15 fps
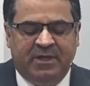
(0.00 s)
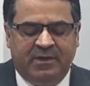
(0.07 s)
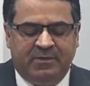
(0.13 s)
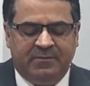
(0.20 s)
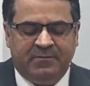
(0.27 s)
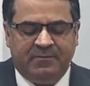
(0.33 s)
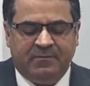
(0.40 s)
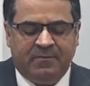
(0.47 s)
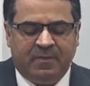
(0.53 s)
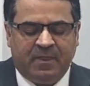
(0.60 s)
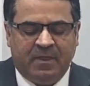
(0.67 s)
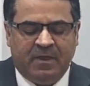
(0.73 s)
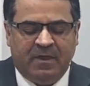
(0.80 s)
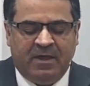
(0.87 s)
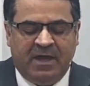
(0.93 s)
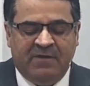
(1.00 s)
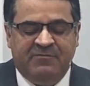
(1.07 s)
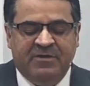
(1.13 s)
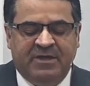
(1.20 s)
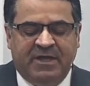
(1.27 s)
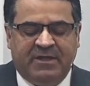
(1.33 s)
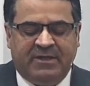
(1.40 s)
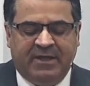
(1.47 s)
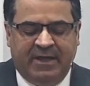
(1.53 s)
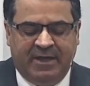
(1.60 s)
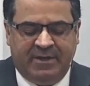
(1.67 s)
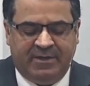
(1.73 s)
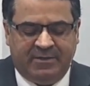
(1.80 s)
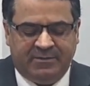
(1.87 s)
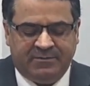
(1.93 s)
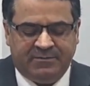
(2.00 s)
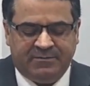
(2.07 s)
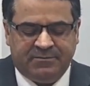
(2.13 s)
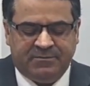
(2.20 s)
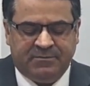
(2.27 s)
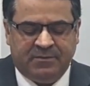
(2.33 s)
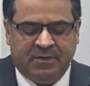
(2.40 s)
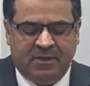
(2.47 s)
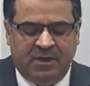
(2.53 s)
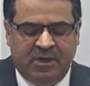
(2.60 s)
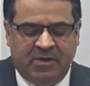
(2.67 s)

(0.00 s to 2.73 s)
generating life, eternal life.